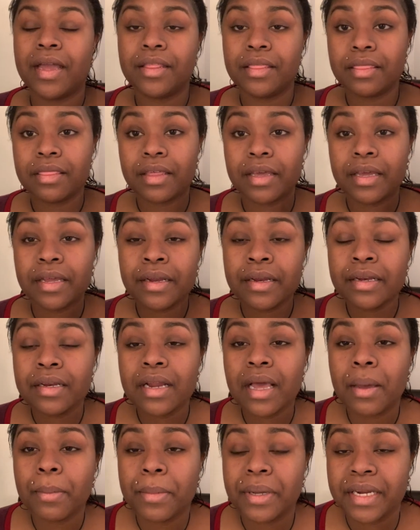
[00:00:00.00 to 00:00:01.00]
And then
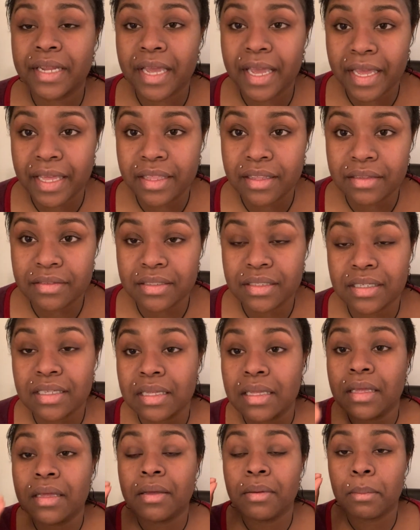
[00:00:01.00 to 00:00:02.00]
I'm gonna end
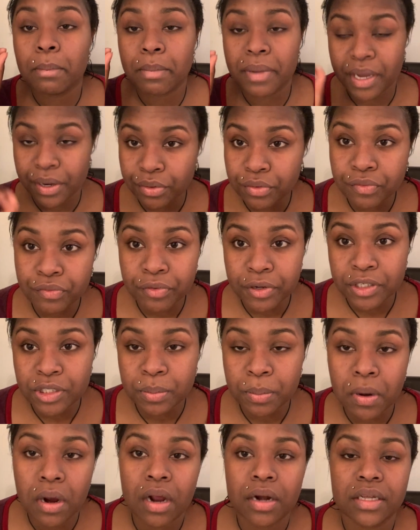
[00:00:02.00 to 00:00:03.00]
Petal Fresh
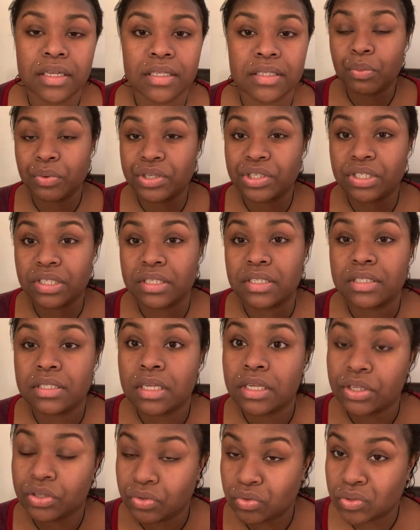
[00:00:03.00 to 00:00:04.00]
product, which is
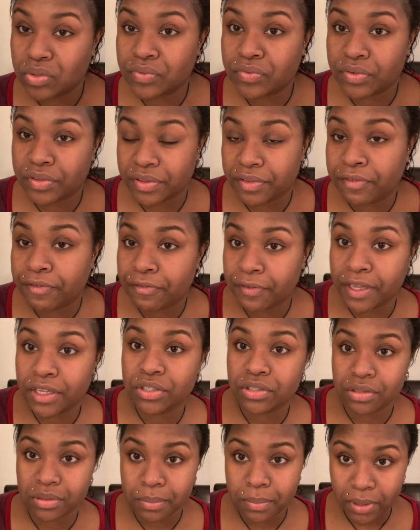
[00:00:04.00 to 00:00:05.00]
used for the
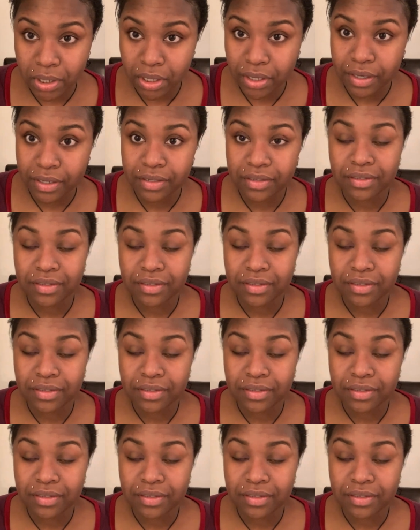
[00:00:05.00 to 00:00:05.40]
facial part,